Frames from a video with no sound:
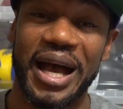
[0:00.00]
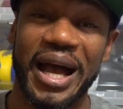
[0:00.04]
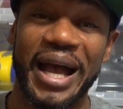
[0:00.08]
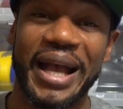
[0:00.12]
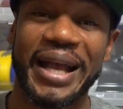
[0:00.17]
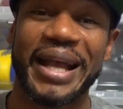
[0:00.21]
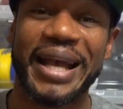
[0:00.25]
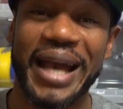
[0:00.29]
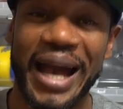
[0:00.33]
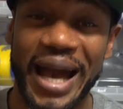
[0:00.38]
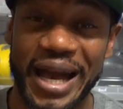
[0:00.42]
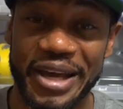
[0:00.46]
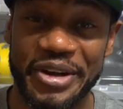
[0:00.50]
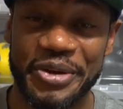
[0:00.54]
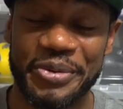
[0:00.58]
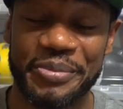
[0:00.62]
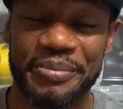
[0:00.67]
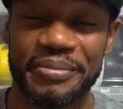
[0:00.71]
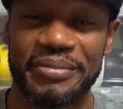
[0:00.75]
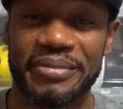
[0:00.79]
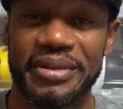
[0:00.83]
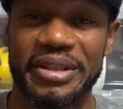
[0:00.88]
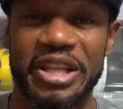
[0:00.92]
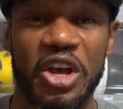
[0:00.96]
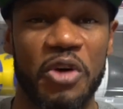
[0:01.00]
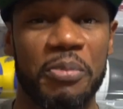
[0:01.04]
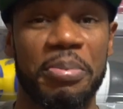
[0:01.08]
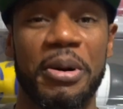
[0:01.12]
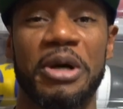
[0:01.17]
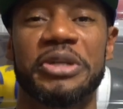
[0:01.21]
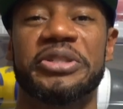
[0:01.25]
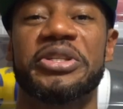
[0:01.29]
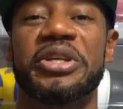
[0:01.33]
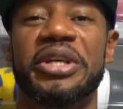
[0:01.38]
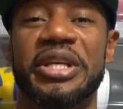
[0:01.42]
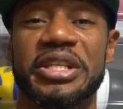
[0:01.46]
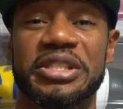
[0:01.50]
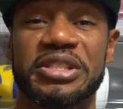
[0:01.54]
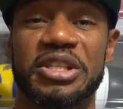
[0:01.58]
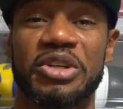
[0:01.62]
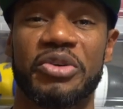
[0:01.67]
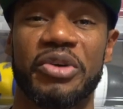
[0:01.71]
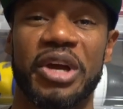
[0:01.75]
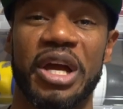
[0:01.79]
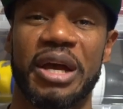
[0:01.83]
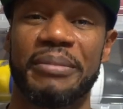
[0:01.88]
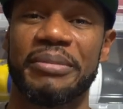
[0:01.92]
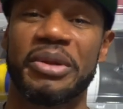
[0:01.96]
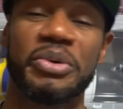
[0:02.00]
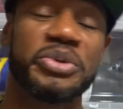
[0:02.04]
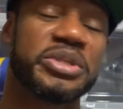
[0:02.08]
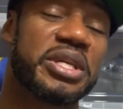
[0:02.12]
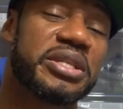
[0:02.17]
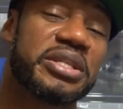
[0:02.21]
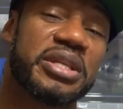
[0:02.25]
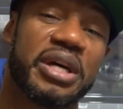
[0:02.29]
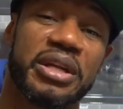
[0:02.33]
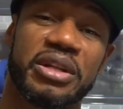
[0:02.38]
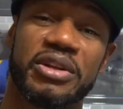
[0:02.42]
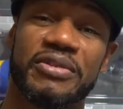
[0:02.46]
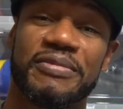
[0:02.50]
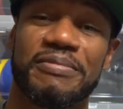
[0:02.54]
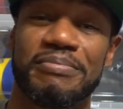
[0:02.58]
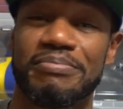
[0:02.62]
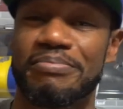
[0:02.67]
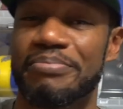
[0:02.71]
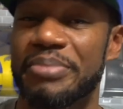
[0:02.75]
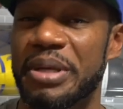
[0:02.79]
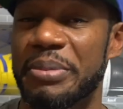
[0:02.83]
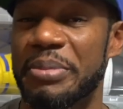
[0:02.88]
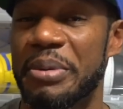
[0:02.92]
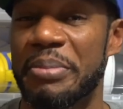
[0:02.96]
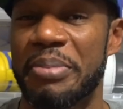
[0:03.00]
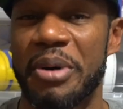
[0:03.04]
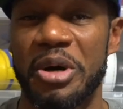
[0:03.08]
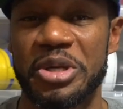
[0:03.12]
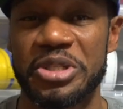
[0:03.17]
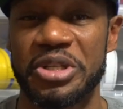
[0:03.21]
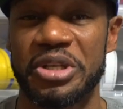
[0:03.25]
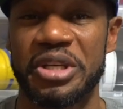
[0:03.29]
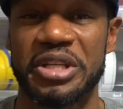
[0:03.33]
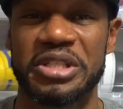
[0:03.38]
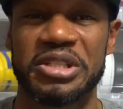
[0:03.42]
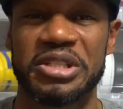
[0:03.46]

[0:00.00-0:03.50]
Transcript: I got them. I never posted on Instagram. There was a ton of people post on